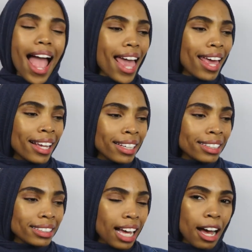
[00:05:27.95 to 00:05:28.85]

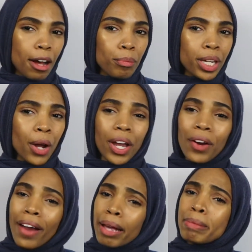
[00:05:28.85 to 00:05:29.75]
And you know,
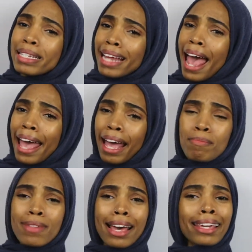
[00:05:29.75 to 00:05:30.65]
here I am today.
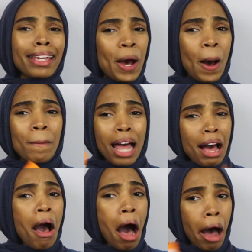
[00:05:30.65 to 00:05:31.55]
I'm like, you know,
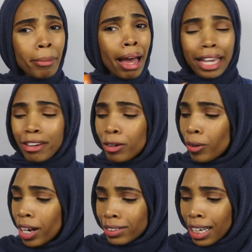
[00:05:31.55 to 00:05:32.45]
I'm not getting
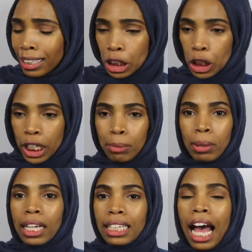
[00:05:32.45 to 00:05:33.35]
rid of sunscreen
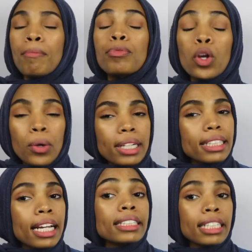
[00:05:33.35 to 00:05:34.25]
because I'm
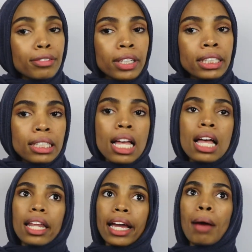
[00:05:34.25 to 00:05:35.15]
noticing a difference.
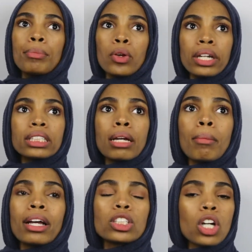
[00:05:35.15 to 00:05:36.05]
Like, I'm noticing
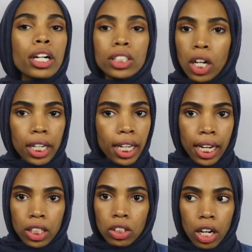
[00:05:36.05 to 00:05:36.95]
my scars aren't
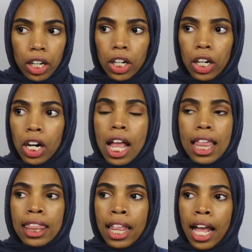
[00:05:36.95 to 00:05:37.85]
getting darker
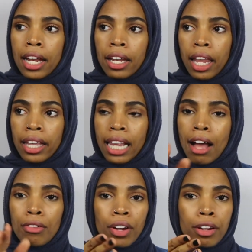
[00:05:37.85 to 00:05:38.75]
than like
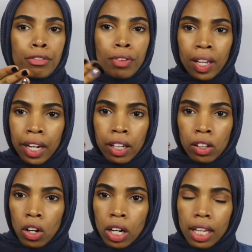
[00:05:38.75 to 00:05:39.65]
that very faded
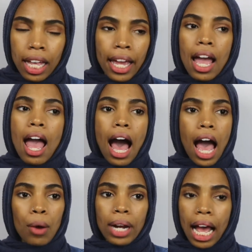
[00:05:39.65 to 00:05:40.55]
look. Like,
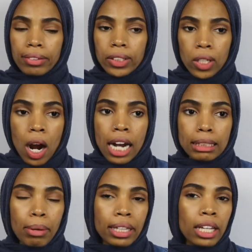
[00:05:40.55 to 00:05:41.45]
I would have
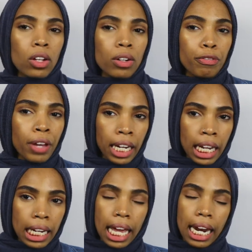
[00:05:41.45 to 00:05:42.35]
scars but they look
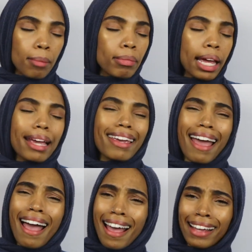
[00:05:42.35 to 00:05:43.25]
faded, and I'm like,
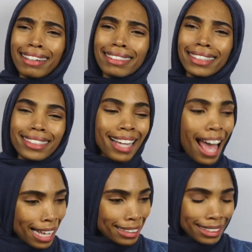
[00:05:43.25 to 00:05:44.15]

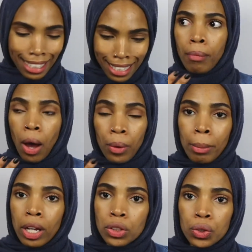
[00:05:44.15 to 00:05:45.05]
yes sis. I want to
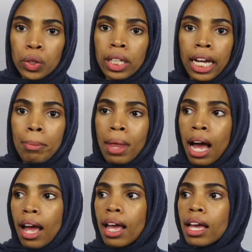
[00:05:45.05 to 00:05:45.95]
make sure like I'm
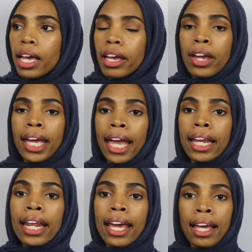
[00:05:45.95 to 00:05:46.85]
not
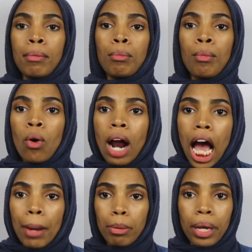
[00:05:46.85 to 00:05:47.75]
gaining more
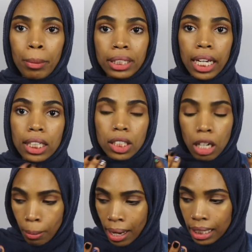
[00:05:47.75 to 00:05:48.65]
hyperpigmentation
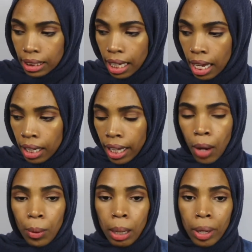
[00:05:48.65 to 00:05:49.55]
on my skin. Like,
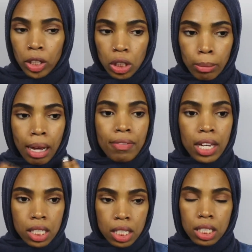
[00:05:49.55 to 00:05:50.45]
I want to make sure my
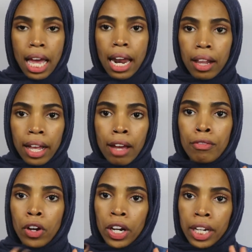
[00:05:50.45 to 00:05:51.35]
face is at like a
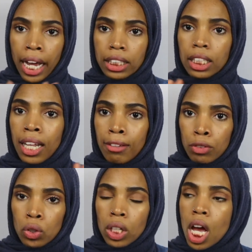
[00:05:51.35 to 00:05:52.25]
very nice
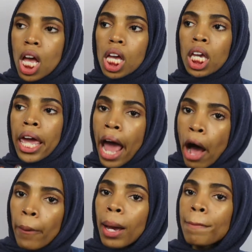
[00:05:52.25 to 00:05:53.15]
leveled, you
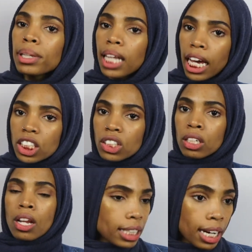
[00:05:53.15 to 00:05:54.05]
know,
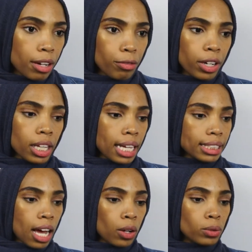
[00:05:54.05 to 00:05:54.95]
complexion, because I didn't
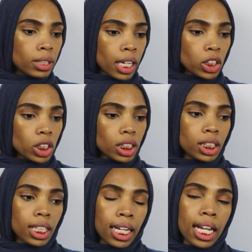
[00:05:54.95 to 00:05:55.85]
realize how dangerous the
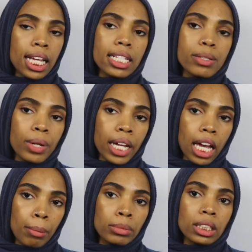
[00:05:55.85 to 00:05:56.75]
sun is when it
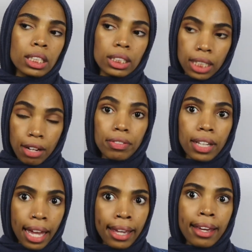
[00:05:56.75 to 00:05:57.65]
comes to stuff
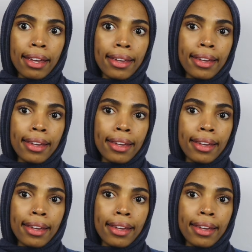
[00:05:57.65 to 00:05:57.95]
like